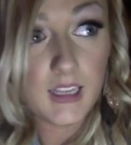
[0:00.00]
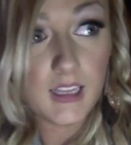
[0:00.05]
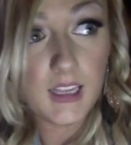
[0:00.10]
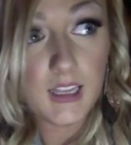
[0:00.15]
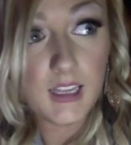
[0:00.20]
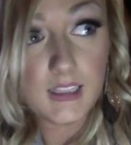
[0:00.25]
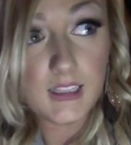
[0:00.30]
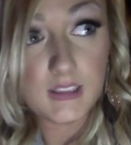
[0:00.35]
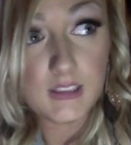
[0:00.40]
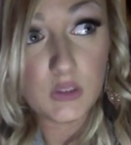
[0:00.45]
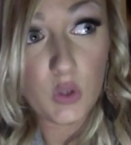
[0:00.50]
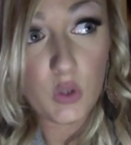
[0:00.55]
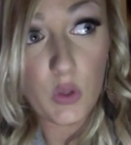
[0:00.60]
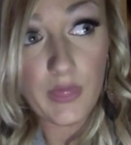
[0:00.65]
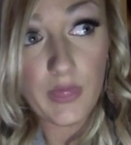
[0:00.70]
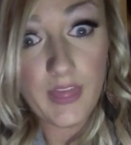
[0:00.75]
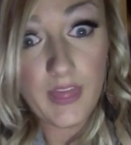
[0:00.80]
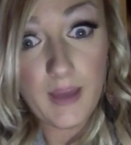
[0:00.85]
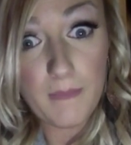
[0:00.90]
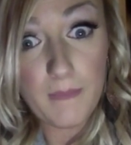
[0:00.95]
it's not
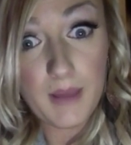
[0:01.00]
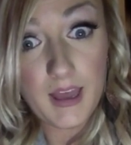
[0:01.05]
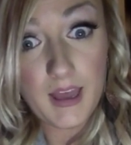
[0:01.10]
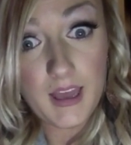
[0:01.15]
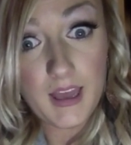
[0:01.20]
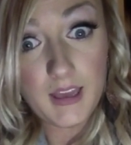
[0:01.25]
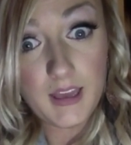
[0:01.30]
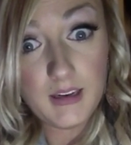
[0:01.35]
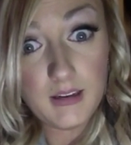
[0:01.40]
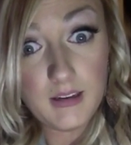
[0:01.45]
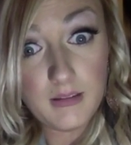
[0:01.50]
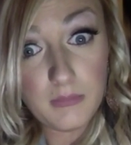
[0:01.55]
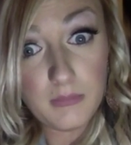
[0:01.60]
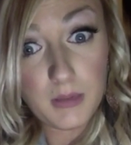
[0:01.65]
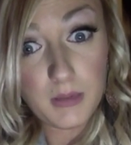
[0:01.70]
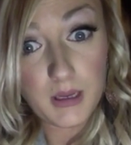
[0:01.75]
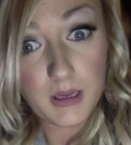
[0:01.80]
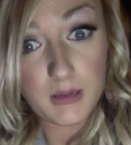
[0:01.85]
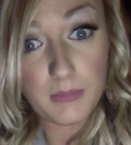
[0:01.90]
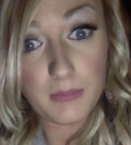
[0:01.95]
that bad,
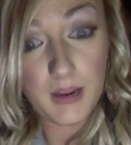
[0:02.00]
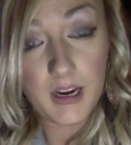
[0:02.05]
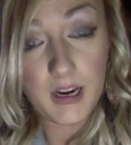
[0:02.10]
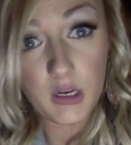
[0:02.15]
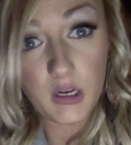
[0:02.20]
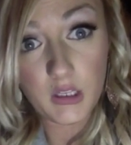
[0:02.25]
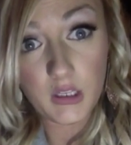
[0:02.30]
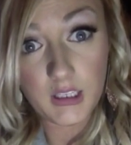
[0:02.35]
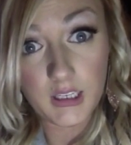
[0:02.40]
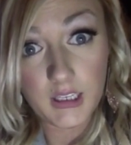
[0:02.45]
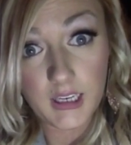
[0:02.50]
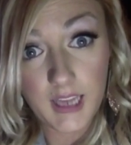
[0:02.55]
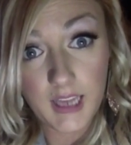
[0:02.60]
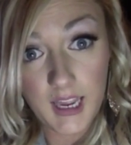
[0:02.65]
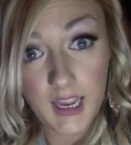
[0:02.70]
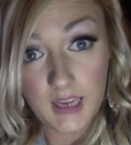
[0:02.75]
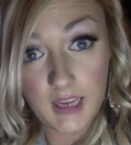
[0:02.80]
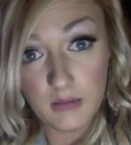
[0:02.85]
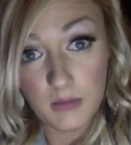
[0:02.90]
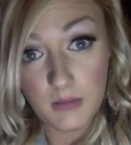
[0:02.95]
but apparently it
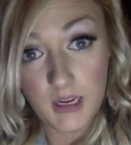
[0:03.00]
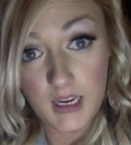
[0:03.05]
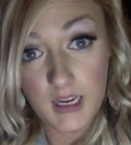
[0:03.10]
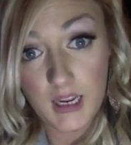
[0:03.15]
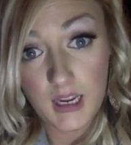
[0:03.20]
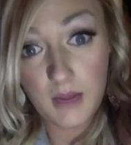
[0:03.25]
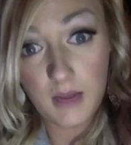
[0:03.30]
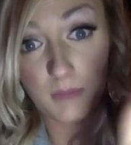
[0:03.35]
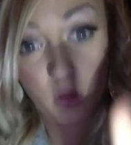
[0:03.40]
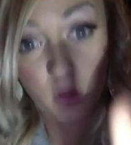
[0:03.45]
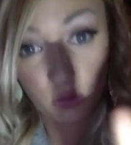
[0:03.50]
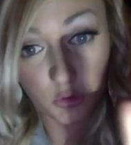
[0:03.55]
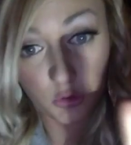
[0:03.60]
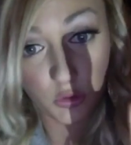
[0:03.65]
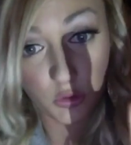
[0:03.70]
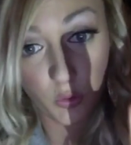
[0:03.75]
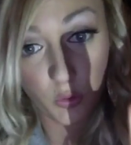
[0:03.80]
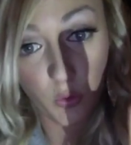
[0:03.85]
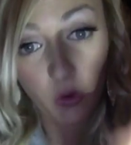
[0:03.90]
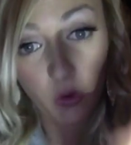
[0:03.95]
can be. I'm not sure.